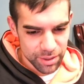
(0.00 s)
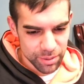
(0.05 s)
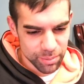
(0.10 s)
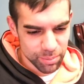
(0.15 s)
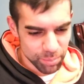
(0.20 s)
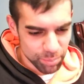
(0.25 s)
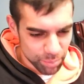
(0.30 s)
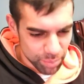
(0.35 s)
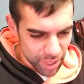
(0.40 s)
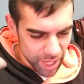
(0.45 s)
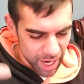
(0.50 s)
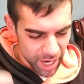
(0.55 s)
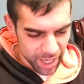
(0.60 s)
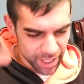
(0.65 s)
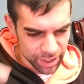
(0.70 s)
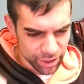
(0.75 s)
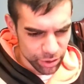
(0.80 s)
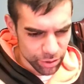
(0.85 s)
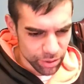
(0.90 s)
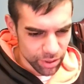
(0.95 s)

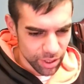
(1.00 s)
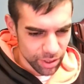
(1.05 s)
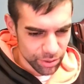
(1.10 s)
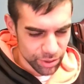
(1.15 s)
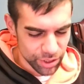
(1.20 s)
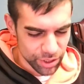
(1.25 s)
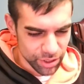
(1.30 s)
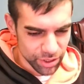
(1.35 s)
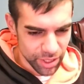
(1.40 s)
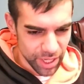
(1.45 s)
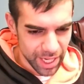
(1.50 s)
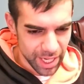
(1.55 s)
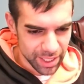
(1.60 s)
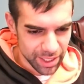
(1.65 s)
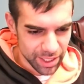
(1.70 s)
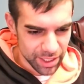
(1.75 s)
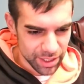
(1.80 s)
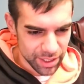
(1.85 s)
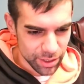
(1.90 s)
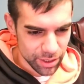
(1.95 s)
behind you closing your
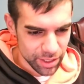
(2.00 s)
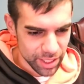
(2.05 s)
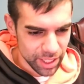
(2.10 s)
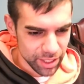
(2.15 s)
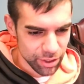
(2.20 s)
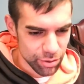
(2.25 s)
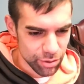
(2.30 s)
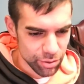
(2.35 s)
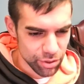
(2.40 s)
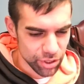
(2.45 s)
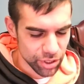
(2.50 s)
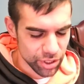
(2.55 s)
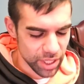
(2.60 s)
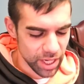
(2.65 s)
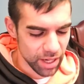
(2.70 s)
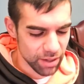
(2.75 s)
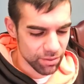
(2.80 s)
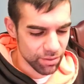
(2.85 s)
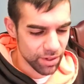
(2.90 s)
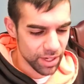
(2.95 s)
eyelids that you just
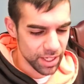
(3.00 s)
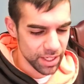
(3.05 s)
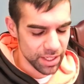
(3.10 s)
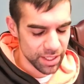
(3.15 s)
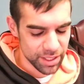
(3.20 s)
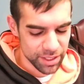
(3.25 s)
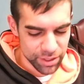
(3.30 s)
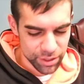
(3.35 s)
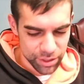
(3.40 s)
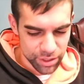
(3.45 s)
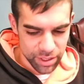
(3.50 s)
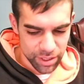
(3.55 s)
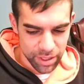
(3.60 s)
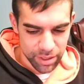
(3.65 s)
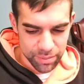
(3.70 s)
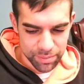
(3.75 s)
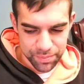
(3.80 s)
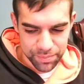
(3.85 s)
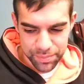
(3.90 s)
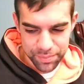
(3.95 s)
can't fight. And it's
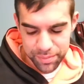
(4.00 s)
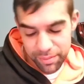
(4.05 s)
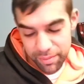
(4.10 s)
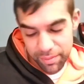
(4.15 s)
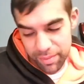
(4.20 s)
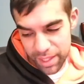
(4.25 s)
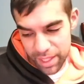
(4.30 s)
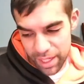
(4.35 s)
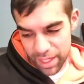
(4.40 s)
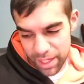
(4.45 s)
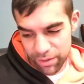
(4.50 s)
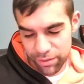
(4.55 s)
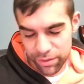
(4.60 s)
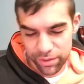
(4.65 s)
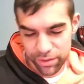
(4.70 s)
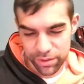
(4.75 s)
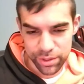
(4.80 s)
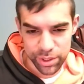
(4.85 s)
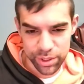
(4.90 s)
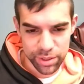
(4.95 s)

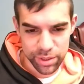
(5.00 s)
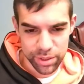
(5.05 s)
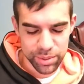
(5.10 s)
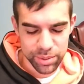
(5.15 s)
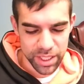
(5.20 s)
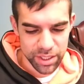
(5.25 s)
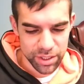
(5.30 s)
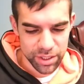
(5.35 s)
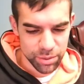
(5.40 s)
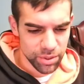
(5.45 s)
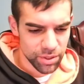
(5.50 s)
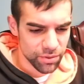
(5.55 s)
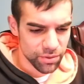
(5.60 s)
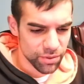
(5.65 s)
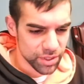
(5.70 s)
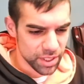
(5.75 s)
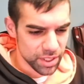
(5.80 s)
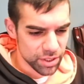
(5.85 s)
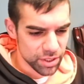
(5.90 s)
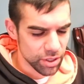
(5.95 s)
for sleep's sake, it's a beautiful
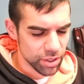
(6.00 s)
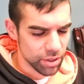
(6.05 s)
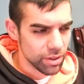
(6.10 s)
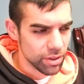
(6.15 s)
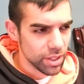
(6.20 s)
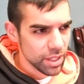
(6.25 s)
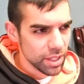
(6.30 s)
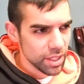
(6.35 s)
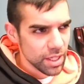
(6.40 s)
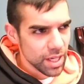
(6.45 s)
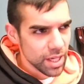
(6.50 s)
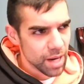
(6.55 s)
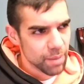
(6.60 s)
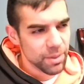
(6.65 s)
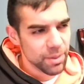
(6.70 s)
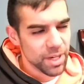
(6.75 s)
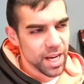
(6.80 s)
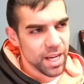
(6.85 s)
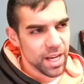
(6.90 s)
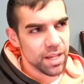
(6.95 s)
thing. So I
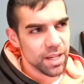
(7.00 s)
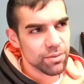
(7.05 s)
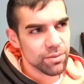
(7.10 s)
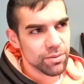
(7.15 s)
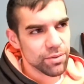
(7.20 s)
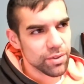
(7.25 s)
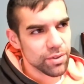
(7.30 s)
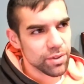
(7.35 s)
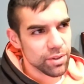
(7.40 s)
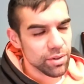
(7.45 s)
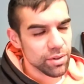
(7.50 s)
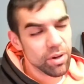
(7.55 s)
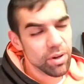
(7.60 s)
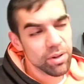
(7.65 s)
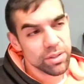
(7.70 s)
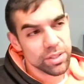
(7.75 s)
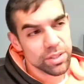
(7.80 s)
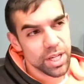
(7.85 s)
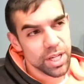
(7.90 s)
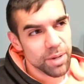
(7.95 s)
mean, I for a
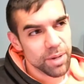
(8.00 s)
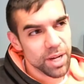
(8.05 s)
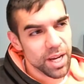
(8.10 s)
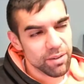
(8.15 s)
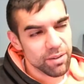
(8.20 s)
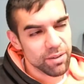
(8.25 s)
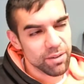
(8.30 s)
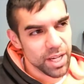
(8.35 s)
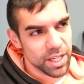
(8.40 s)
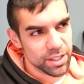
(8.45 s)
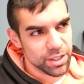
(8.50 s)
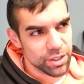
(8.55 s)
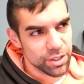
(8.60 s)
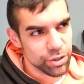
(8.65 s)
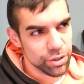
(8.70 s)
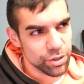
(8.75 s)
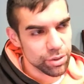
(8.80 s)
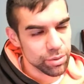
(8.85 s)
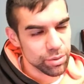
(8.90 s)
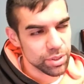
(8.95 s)
long time I haven't had
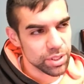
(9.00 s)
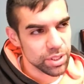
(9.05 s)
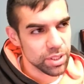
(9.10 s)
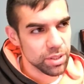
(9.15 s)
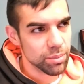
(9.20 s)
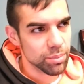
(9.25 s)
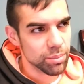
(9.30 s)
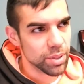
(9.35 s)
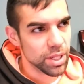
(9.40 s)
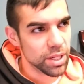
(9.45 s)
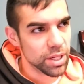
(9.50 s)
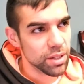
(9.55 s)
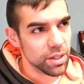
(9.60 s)
issues with sleep, but